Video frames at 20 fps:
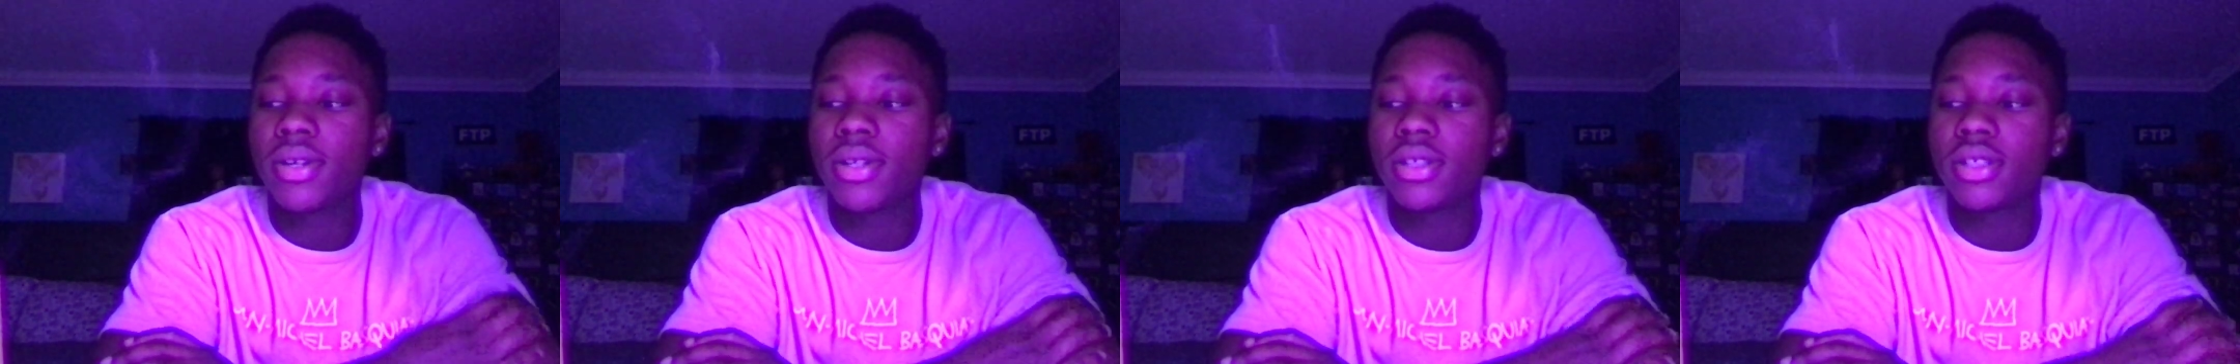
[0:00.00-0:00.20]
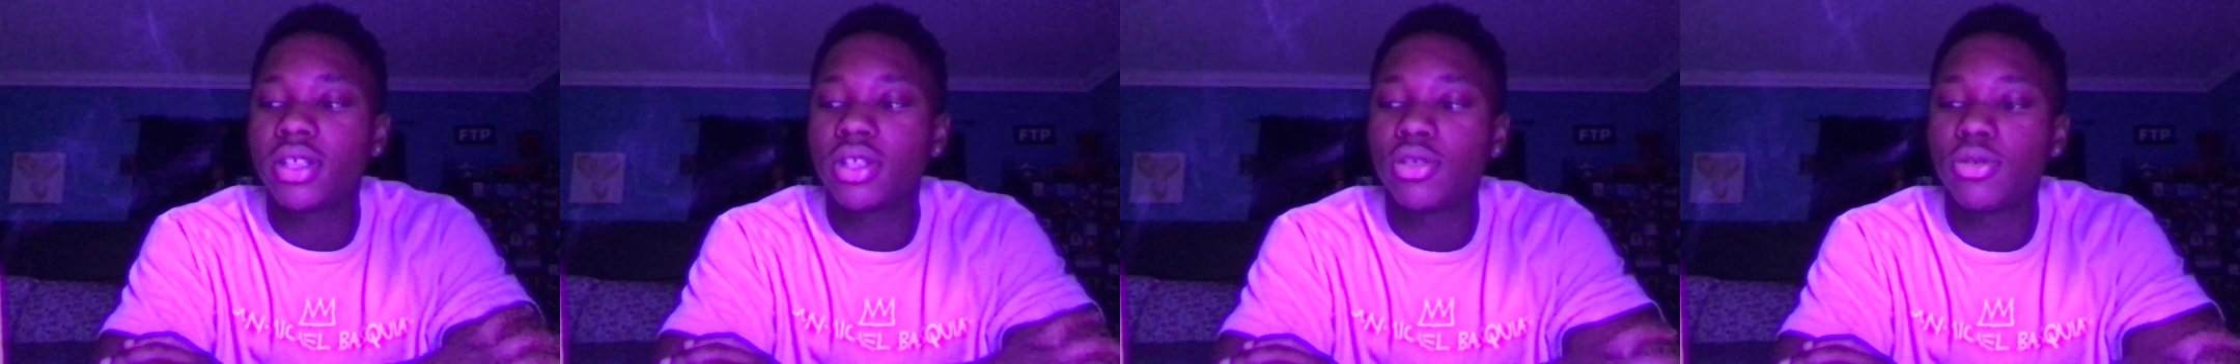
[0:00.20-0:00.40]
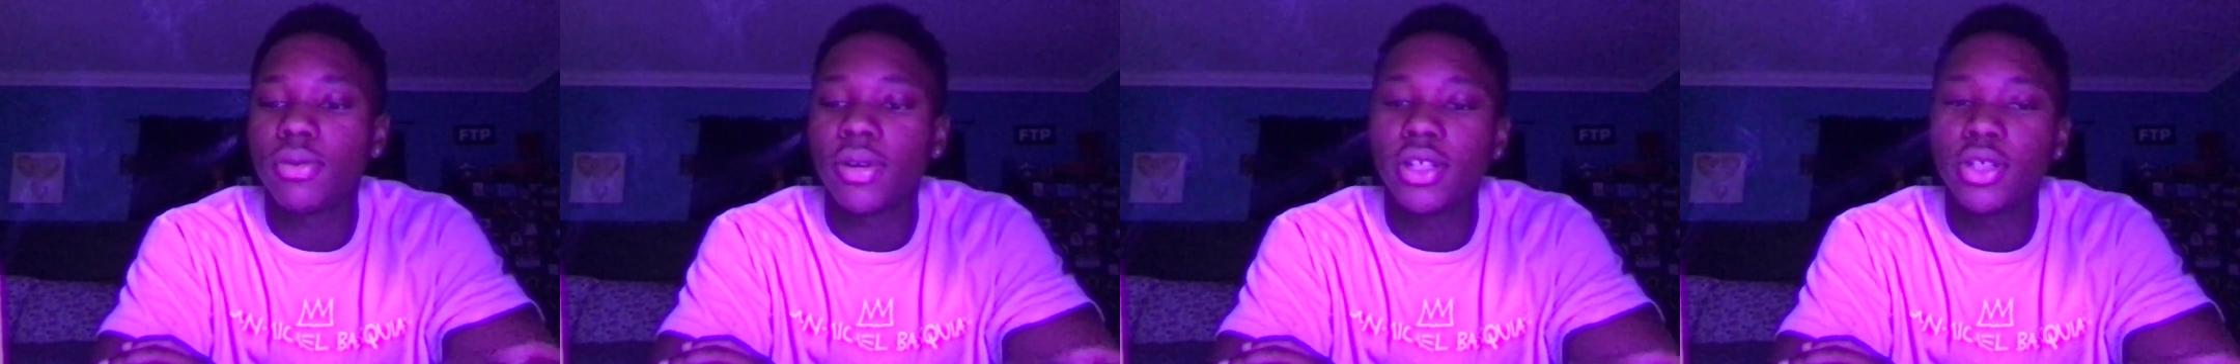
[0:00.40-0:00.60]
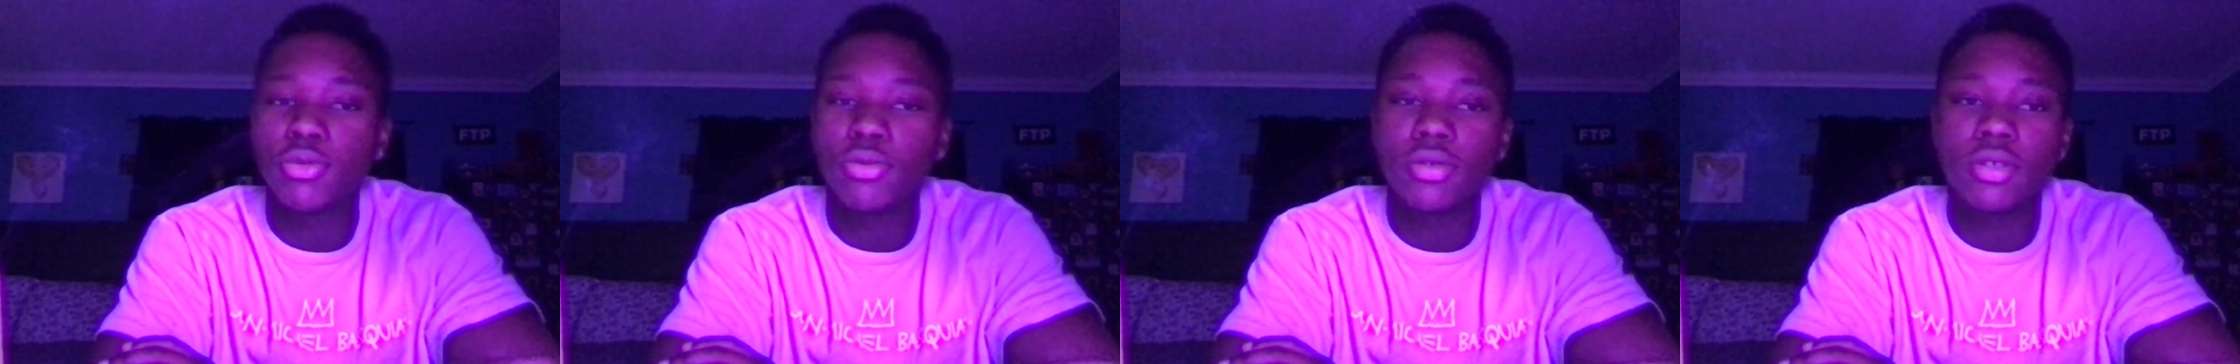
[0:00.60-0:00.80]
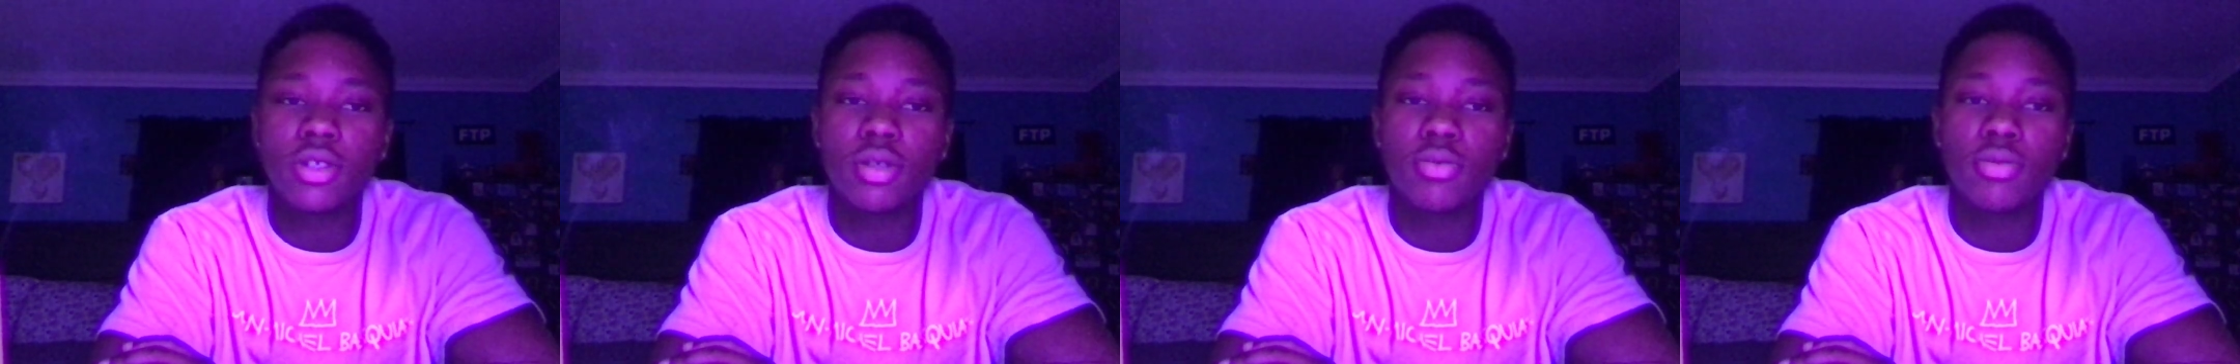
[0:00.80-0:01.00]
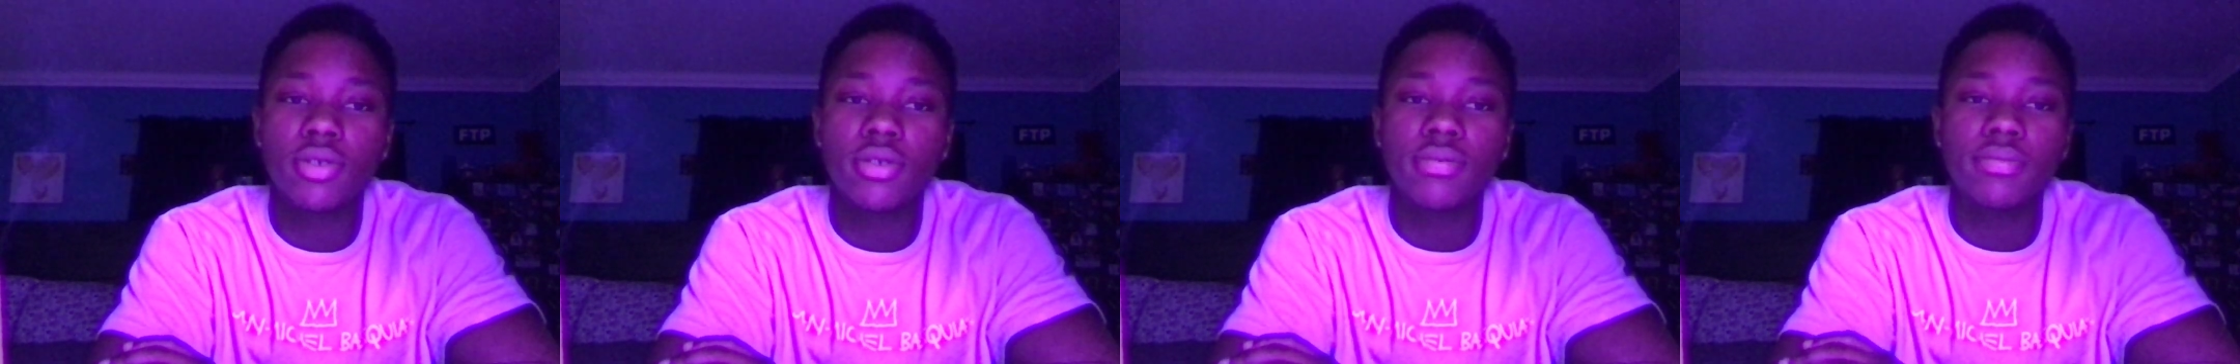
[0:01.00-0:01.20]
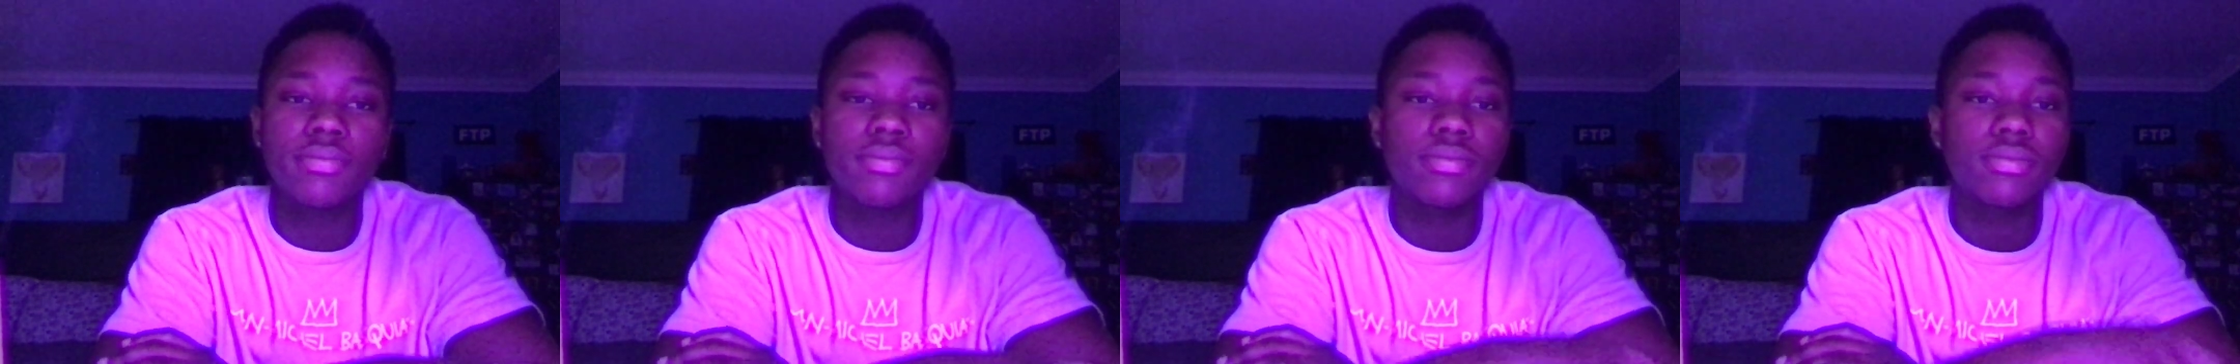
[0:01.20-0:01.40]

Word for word: a situation with someone,